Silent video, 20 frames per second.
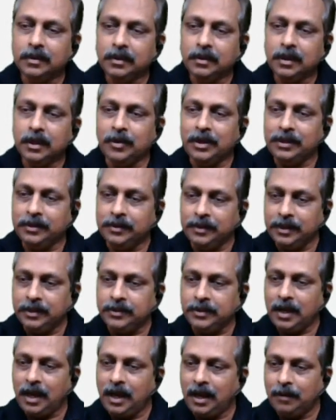even this
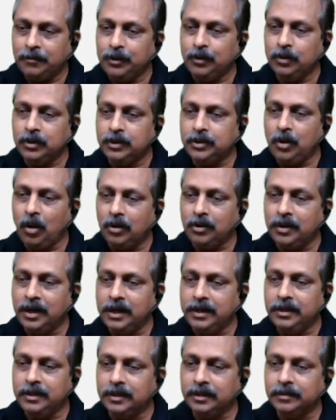I have used
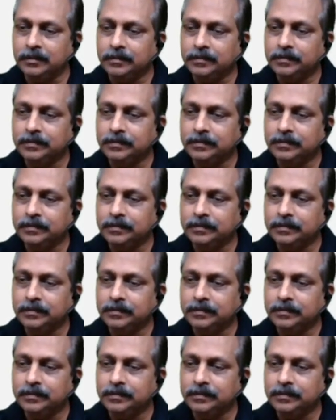already.